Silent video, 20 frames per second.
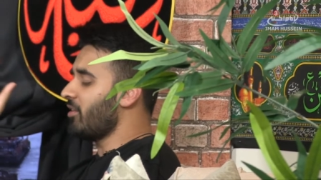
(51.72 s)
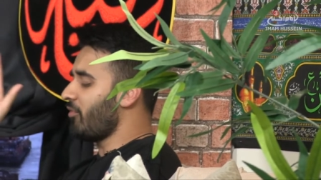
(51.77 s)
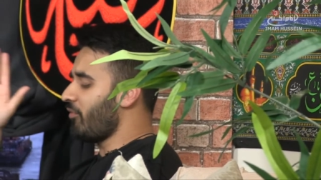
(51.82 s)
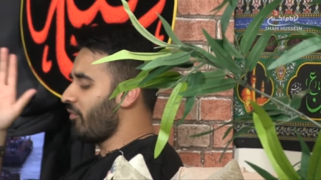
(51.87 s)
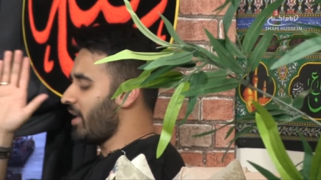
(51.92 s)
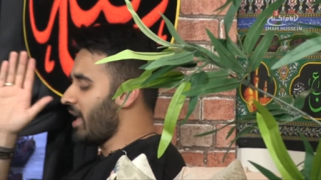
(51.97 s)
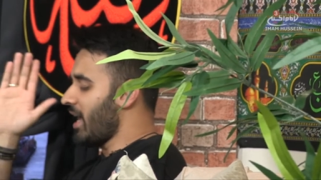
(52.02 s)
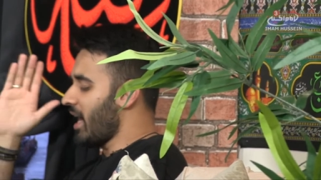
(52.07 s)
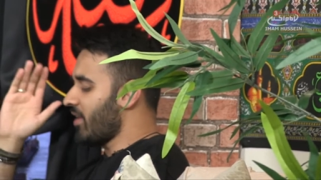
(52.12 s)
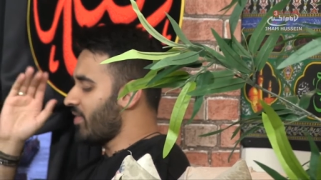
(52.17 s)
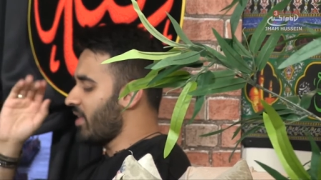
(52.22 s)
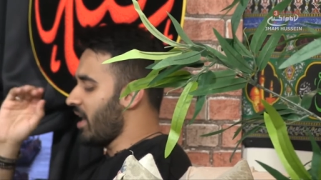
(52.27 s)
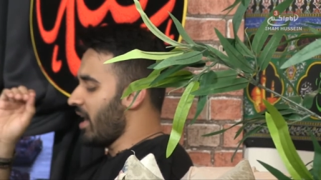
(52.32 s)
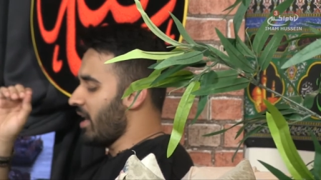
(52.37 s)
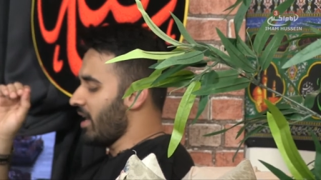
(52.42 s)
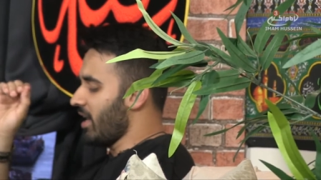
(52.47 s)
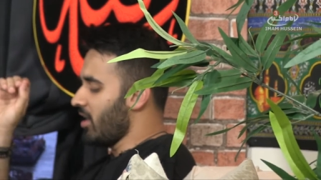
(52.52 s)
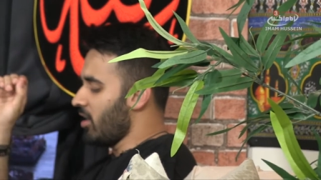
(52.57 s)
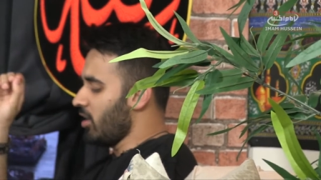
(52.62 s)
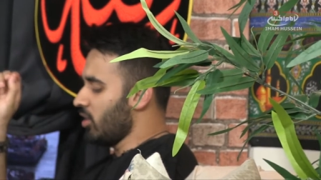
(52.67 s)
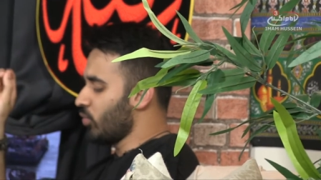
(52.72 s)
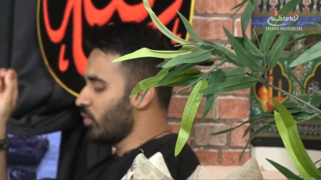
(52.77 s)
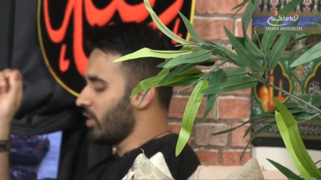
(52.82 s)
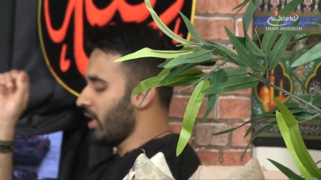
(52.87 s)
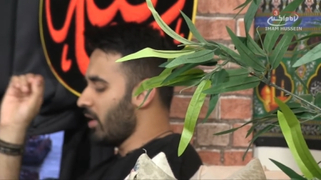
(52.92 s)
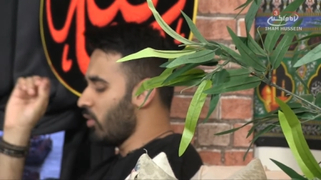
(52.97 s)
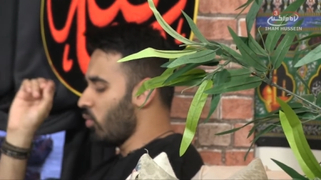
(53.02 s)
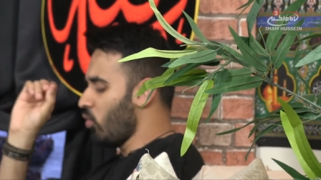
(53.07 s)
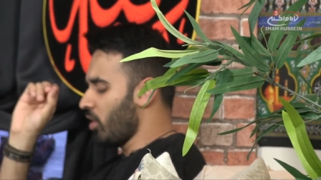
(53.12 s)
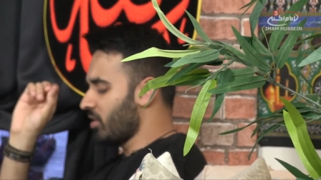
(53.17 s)
the flag that I held when
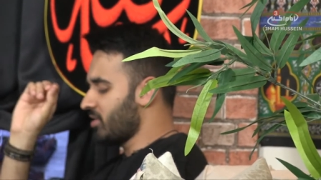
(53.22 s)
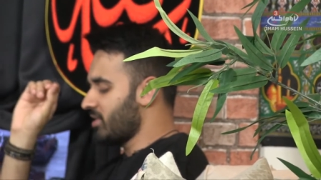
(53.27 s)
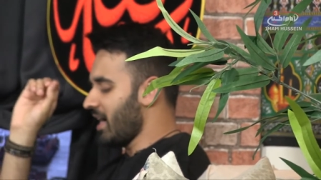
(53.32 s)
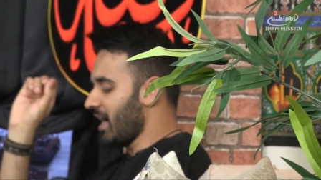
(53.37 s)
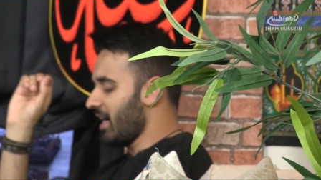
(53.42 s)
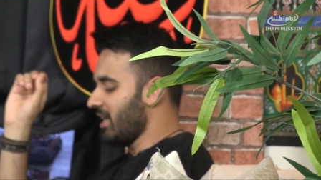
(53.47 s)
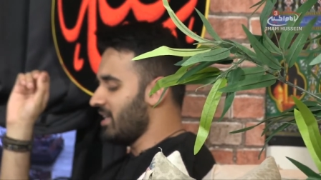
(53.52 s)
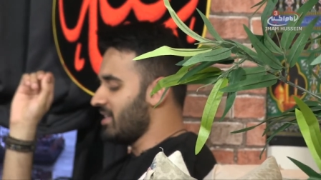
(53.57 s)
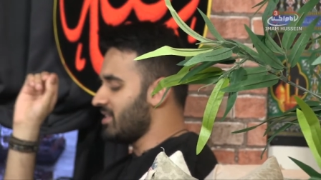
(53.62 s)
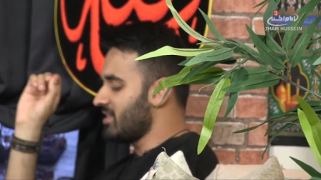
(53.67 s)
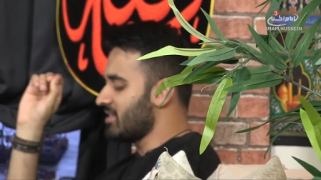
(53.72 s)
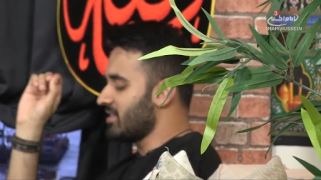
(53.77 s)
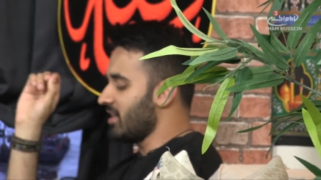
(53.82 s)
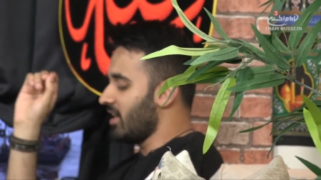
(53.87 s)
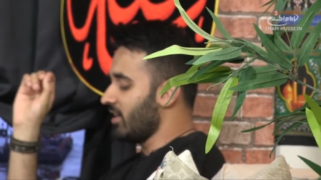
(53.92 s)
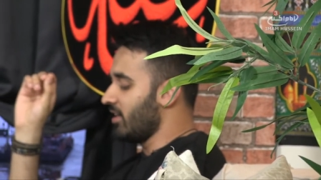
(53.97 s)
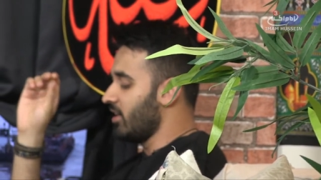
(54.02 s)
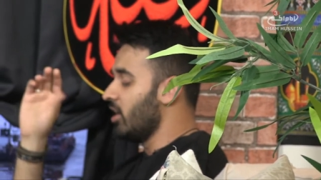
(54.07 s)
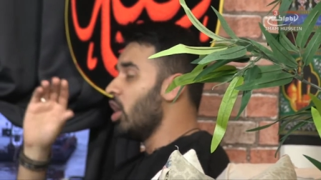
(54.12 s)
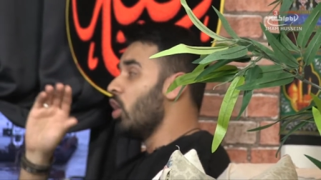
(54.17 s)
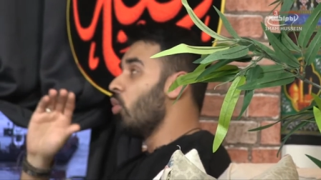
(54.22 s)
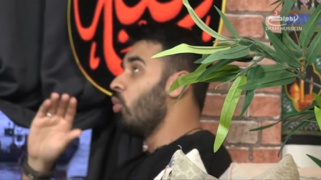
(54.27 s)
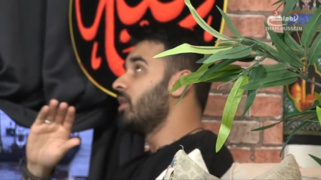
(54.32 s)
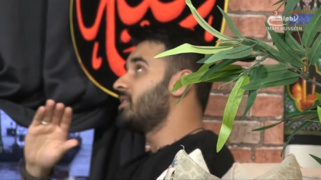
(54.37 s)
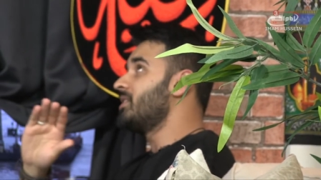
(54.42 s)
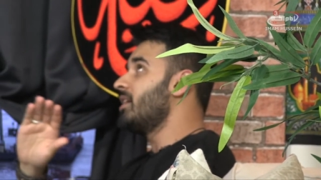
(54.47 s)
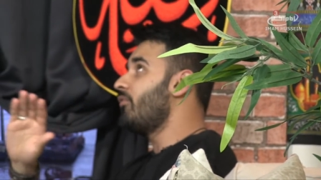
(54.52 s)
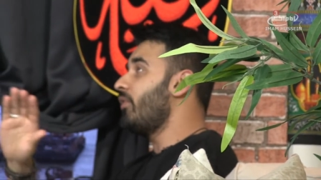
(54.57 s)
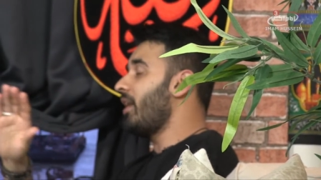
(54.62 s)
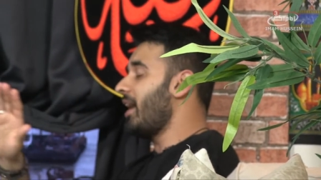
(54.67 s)
I walked to Ali's son.
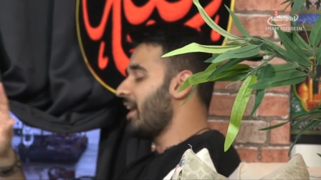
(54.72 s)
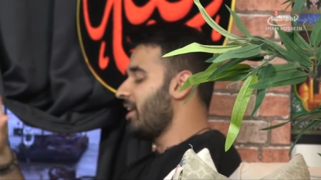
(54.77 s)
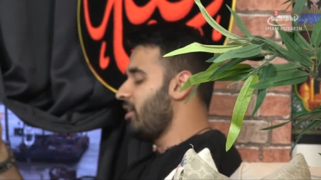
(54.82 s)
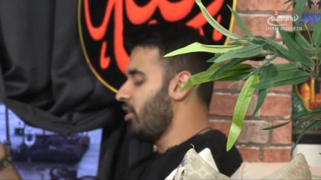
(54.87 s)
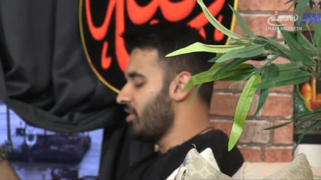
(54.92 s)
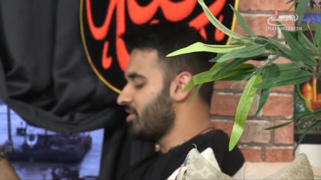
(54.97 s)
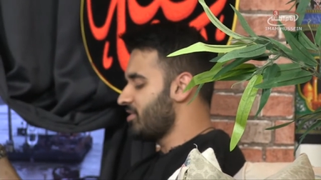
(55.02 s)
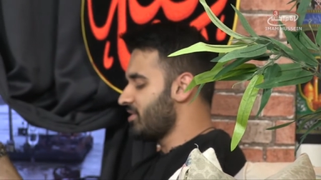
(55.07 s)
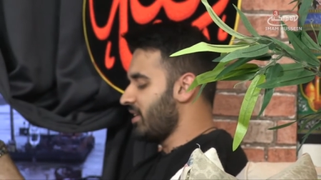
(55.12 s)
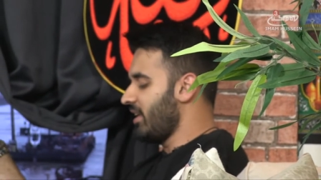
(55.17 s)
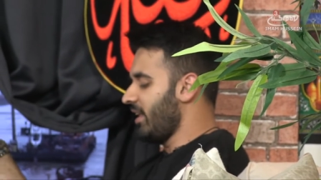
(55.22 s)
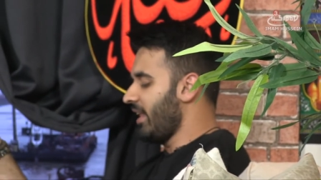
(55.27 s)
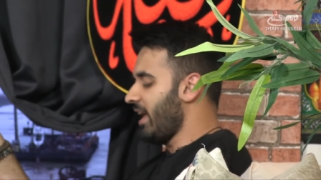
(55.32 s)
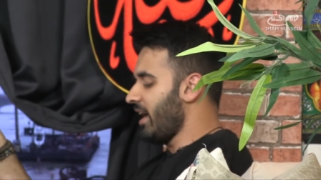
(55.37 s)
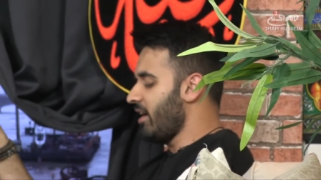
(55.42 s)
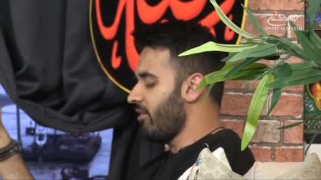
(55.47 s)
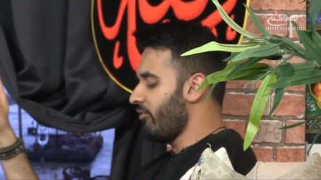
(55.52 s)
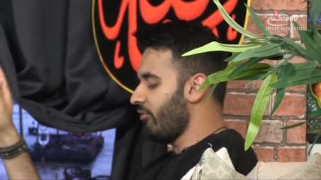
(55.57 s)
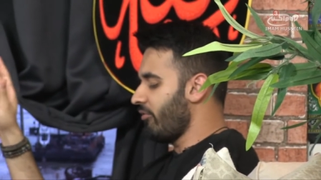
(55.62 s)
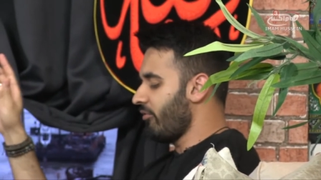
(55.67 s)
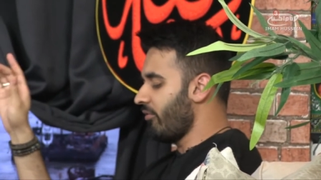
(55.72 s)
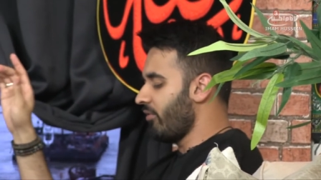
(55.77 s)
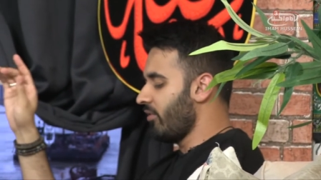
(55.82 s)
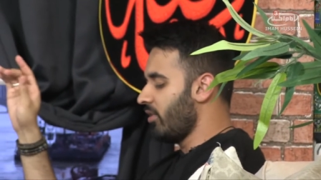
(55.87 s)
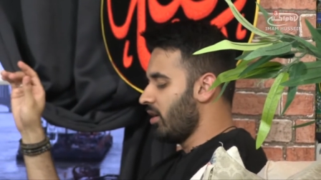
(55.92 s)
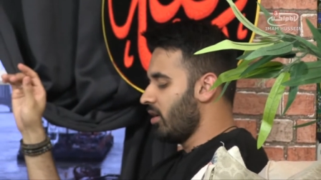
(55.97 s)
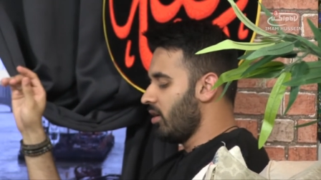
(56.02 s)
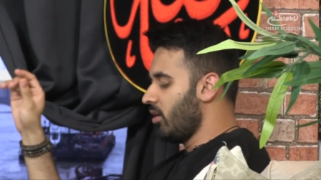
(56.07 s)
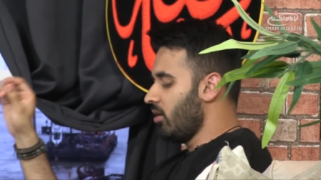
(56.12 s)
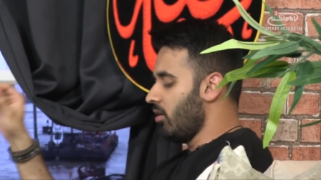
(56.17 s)
Whatever I lost in life,
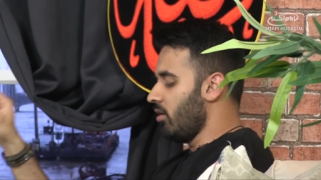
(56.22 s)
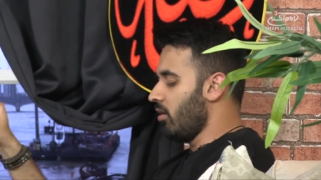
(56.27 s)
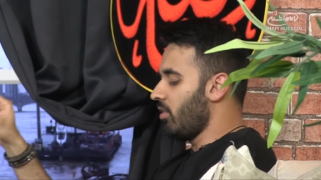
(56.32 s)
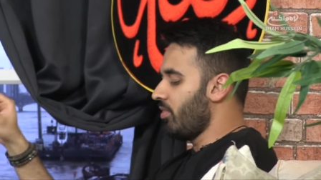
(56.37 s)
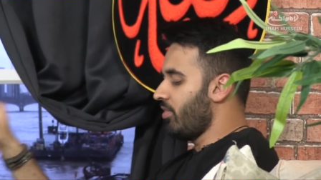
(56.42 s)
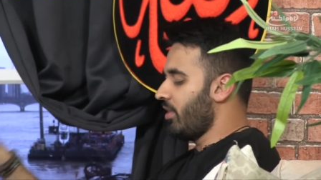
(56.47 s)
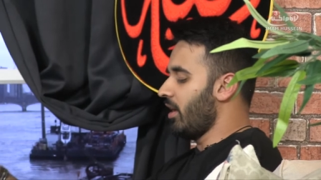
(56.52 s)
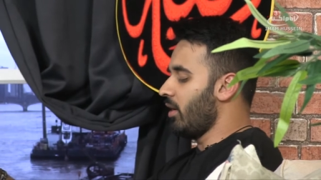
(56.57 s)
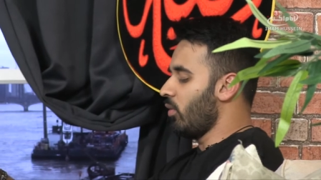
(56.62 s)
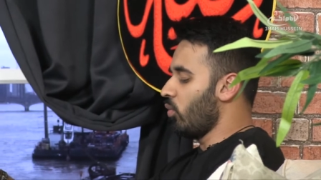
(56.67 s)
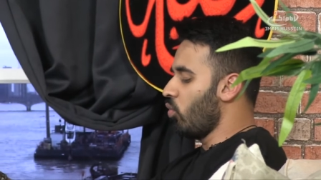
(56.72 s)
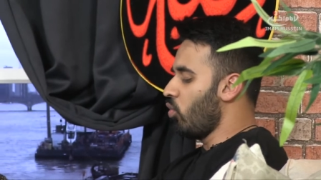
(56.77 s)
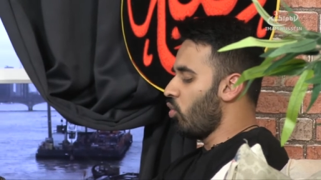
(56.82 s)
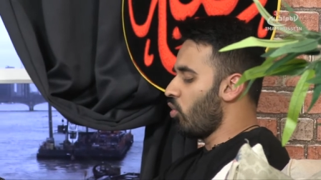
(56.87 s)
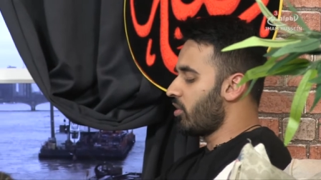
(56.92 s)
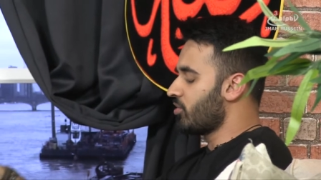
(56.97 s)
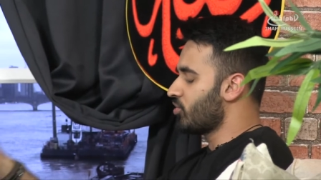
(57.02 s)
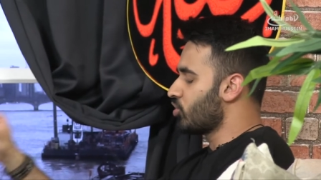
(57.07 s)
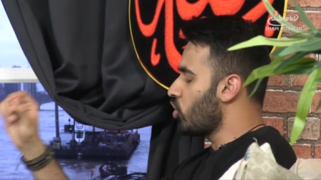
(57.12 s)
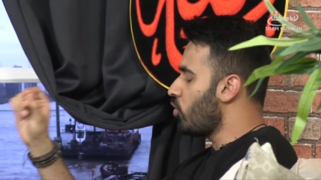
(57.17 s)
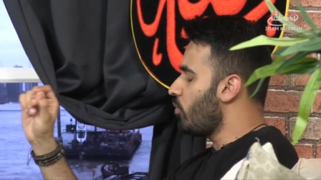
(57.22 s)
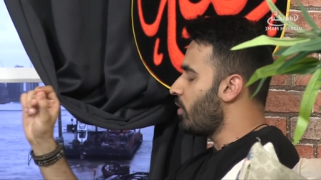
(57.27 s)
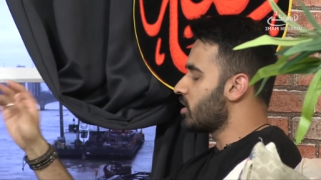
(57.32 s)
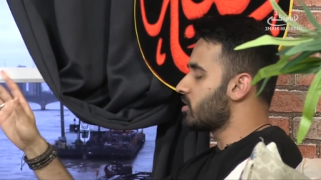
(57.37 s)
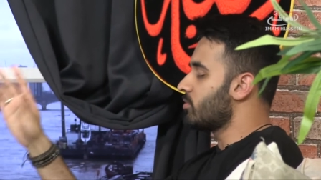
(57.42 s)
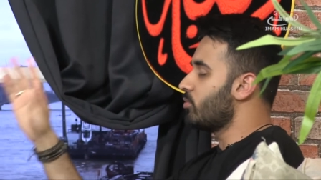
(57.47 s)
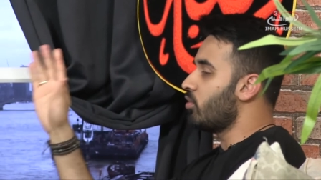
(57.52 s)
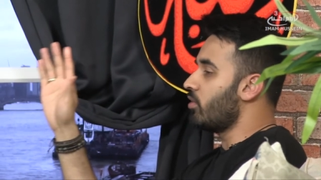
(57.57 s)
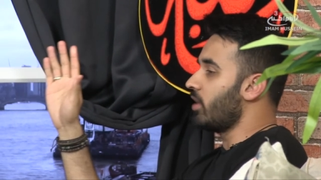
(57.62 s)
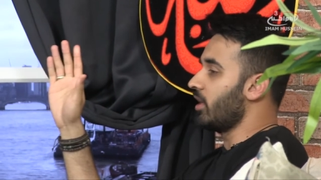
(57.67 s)
on that walk so much
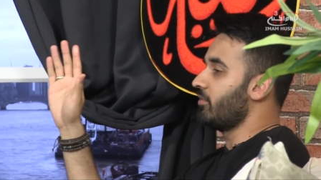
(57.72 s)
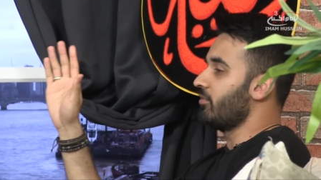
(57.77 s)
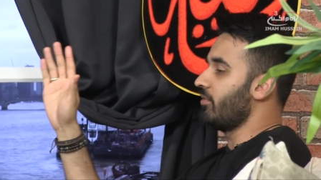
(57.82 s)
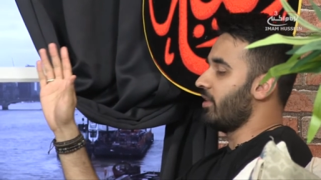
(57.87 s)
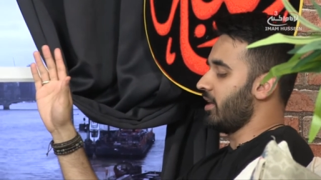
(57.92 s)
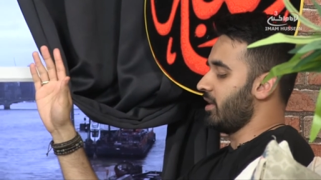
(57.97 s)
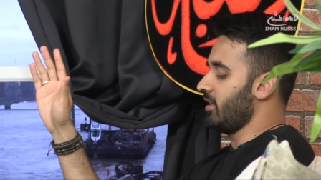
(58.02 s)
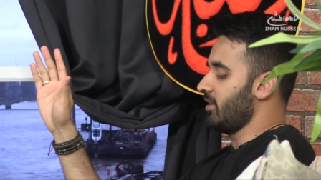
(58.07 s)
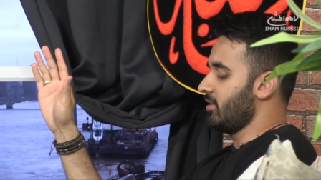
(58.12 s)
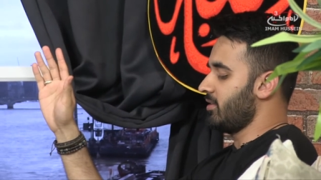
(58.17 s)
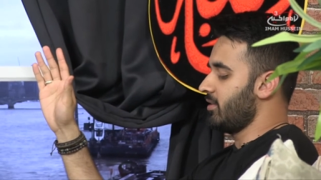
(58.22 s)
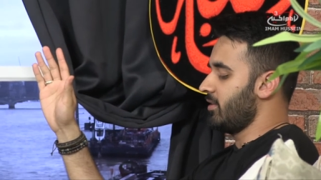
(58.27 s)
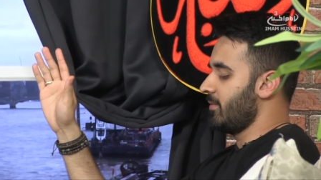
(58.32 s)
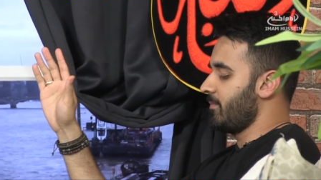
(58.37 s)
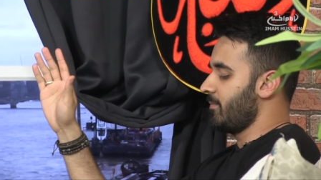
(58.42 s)
more I'd find.